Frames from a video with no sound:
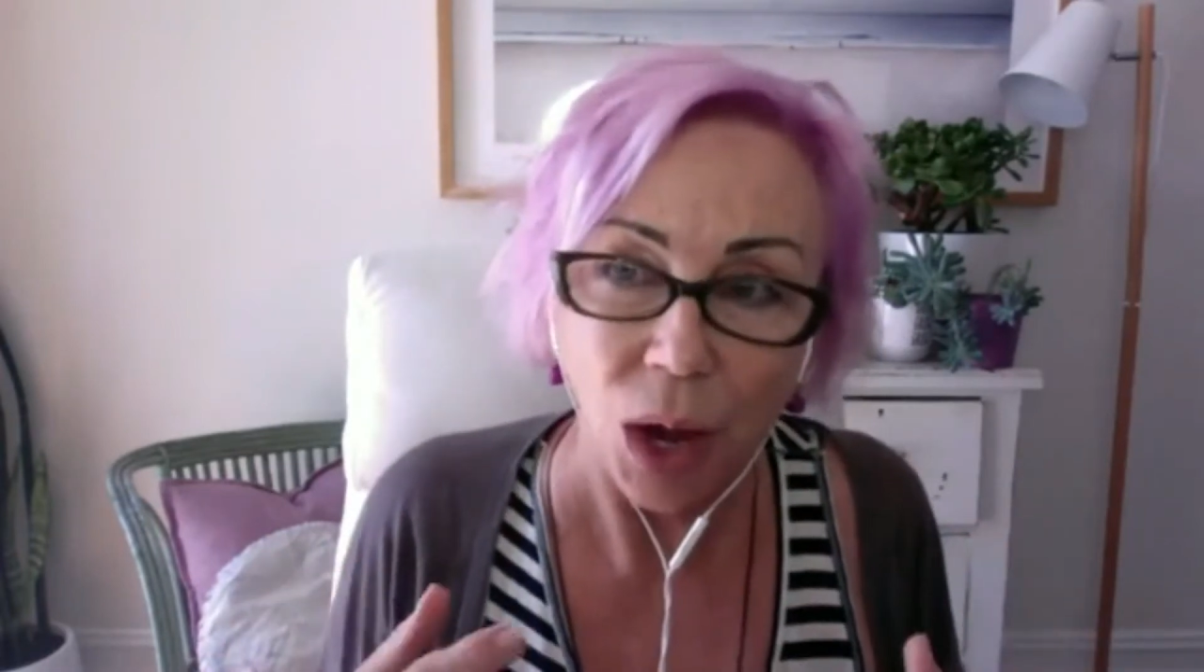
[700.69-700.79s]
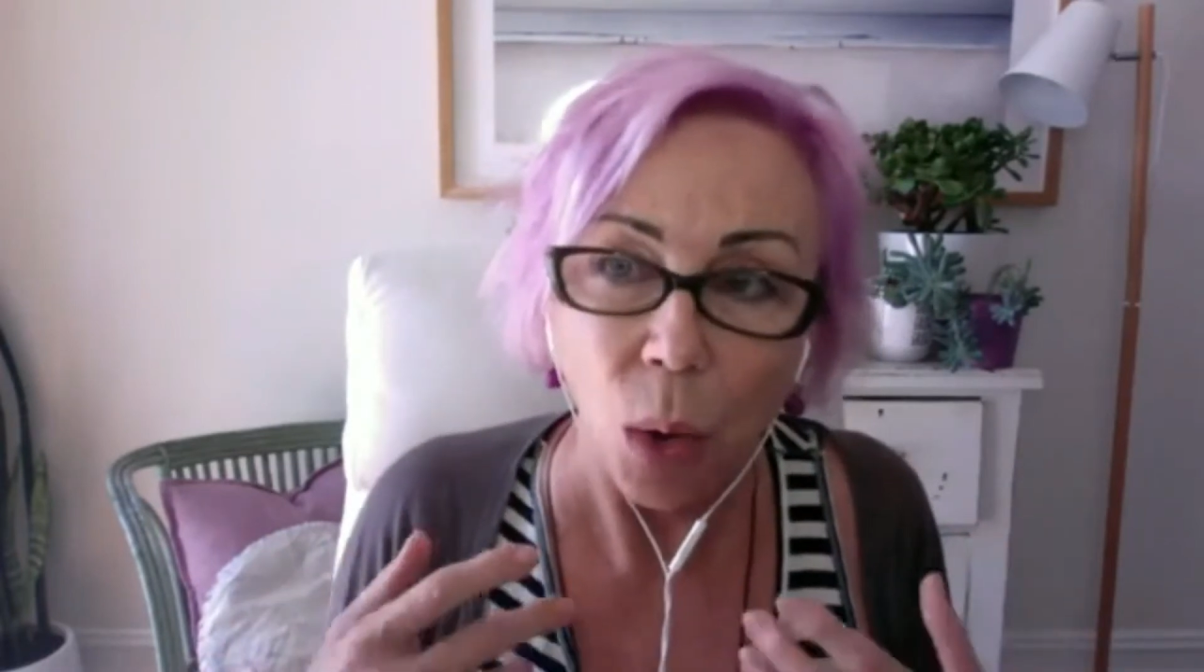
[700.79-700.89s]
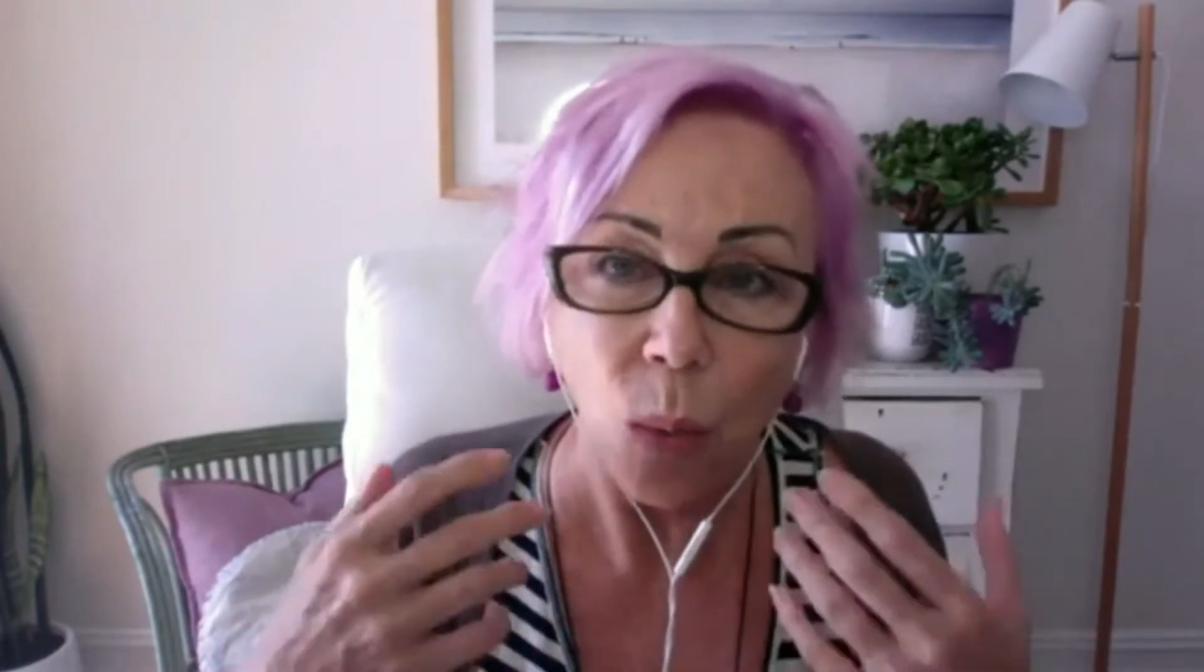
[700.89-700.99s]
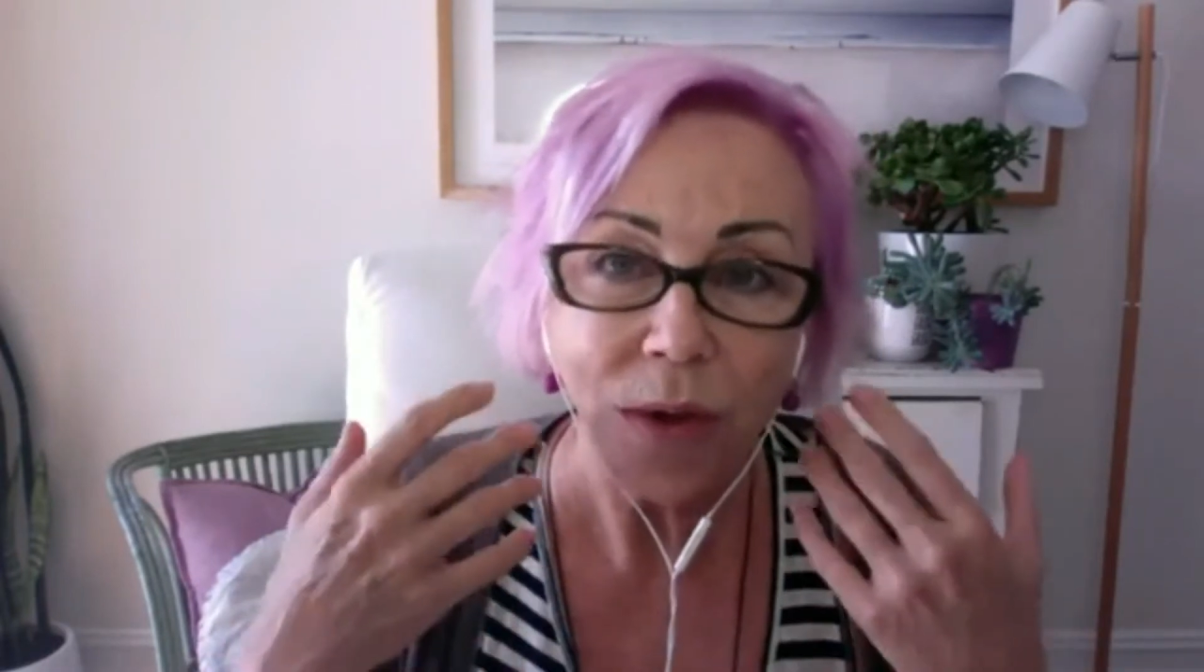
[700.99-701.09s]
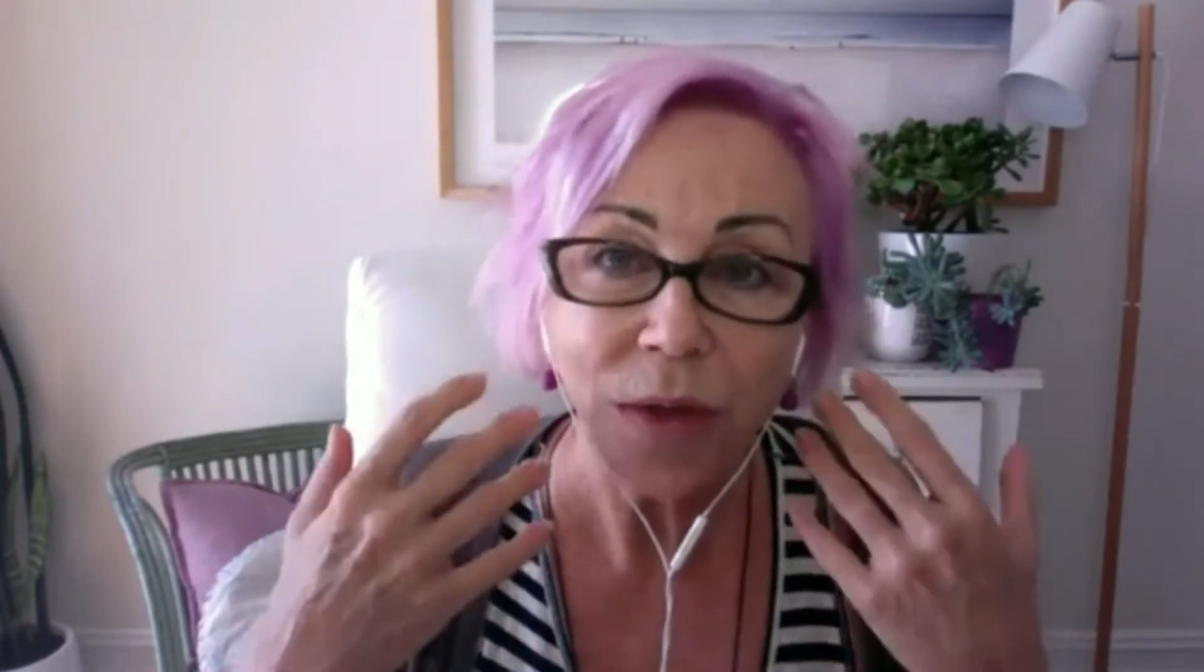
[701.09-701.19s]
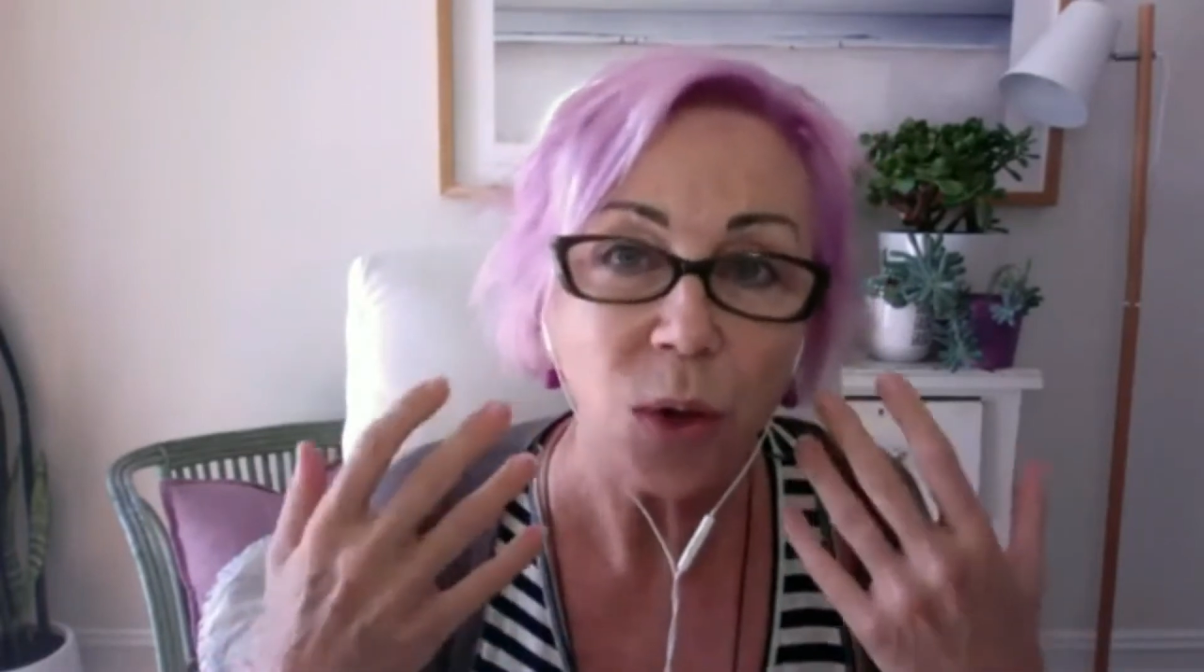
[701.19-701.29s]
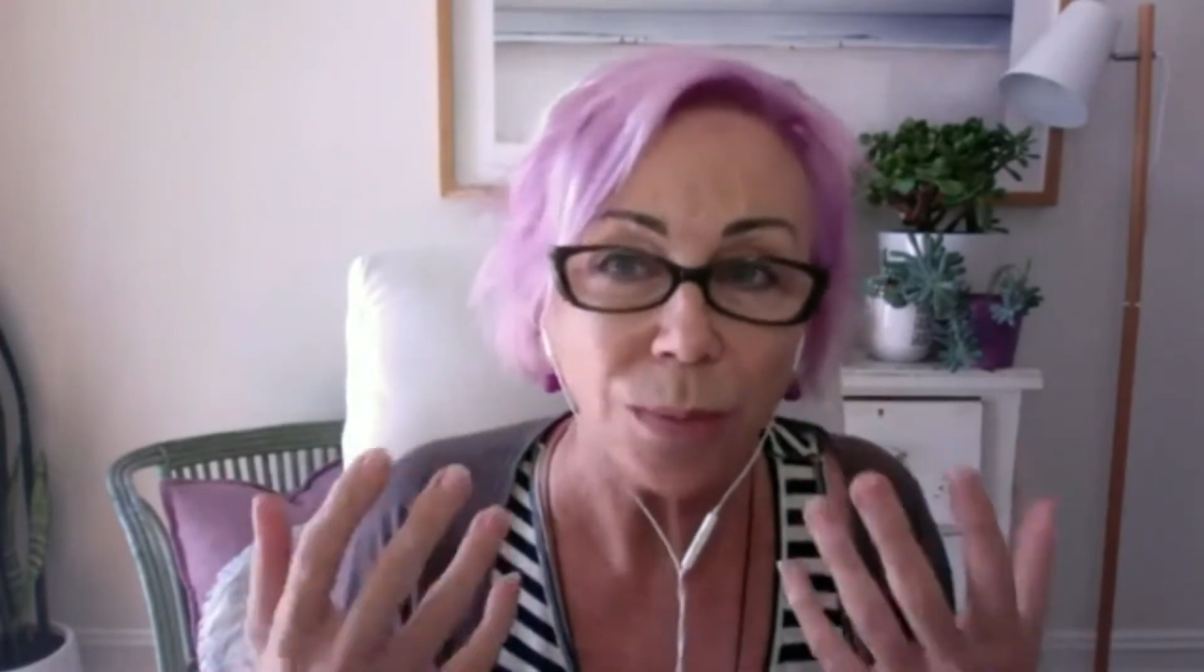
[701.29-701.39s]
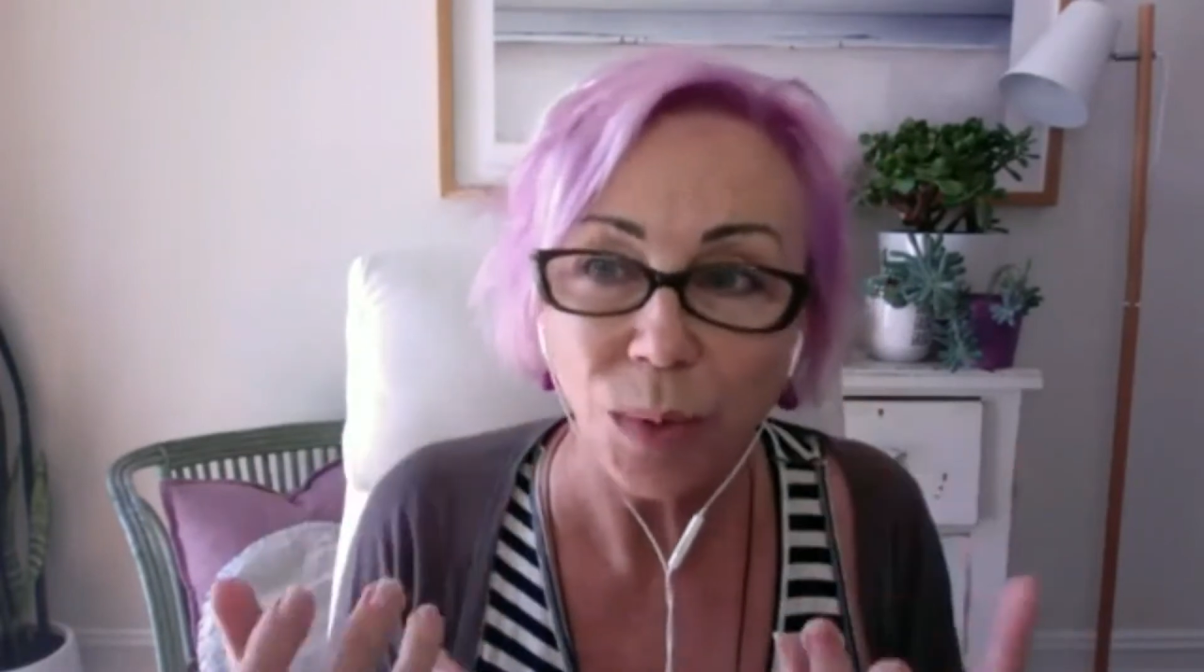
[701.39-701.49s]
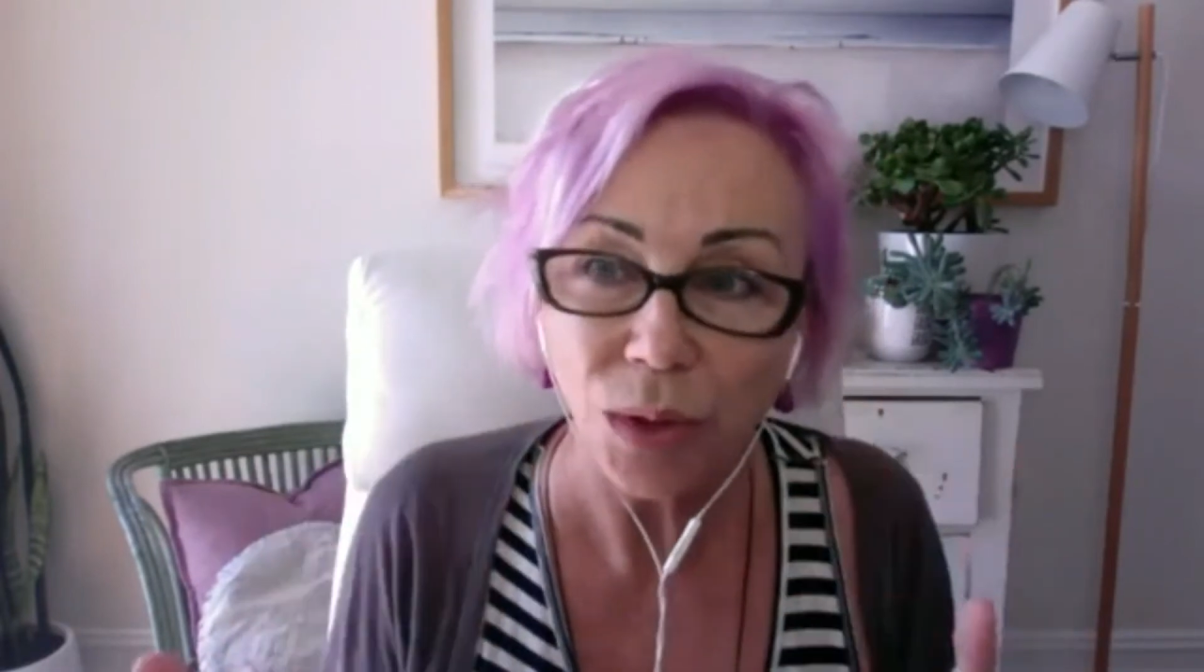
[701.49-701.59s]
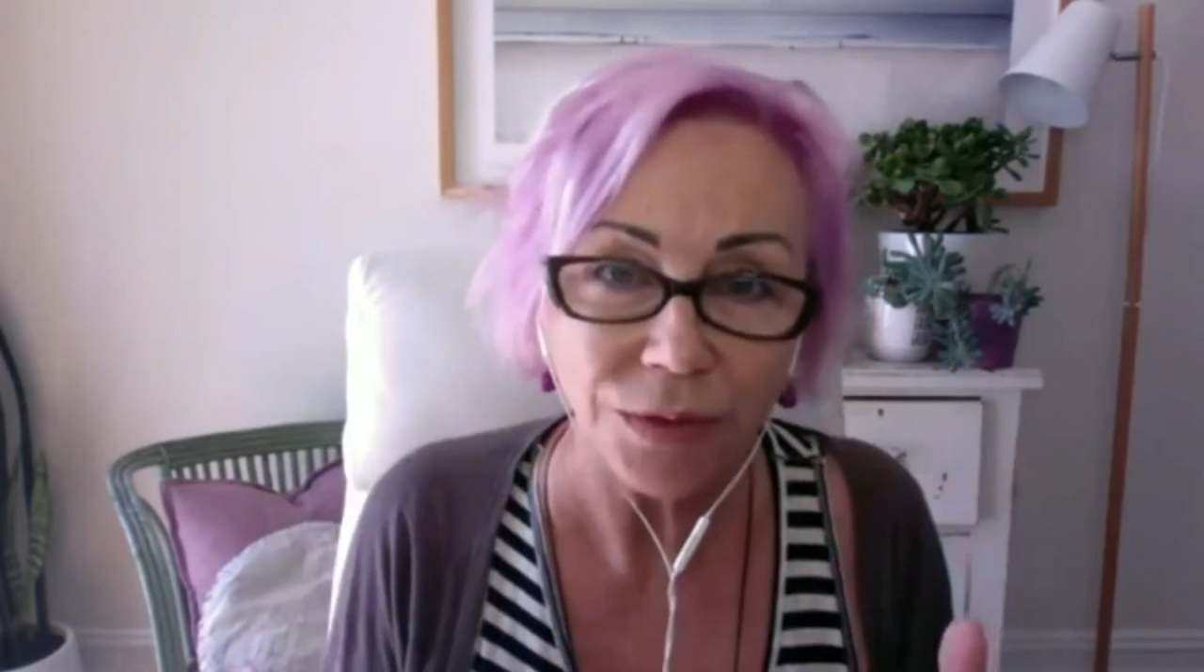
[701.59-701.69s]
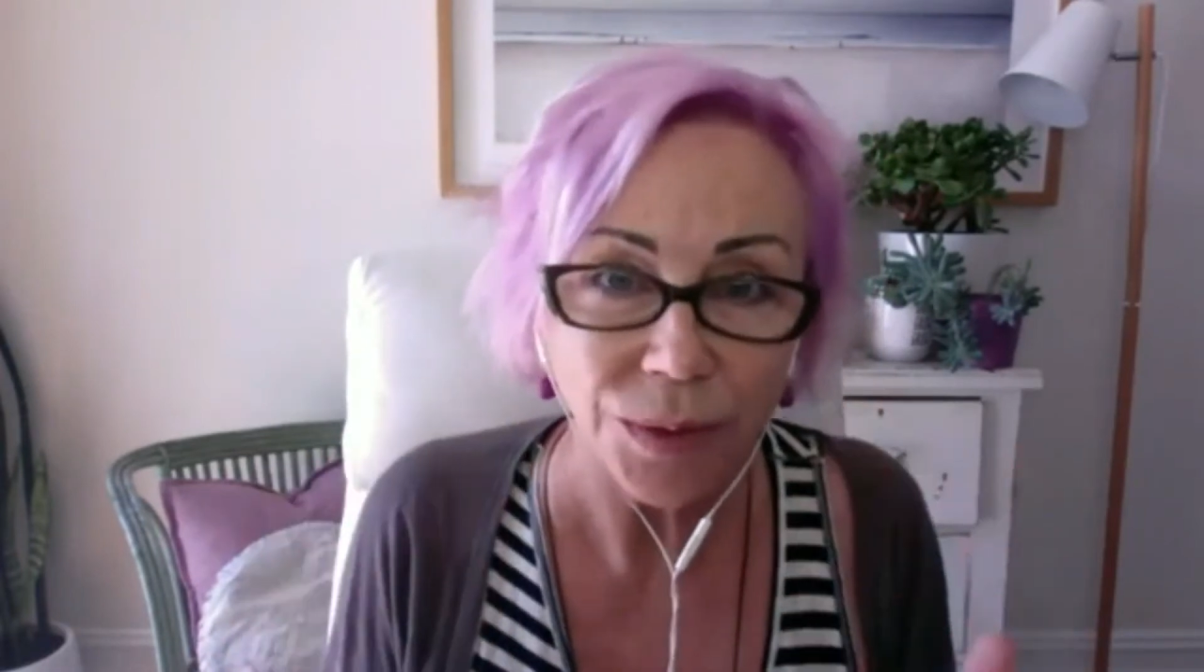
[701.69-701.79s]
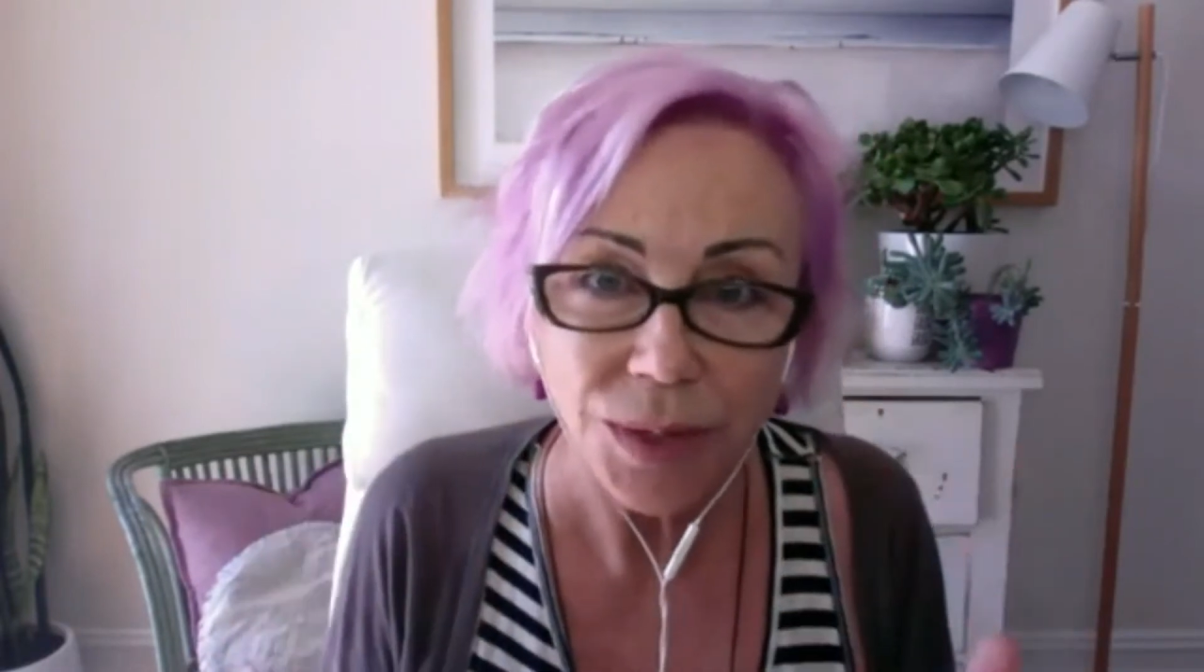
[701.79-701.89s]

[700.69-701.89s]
with your beautiful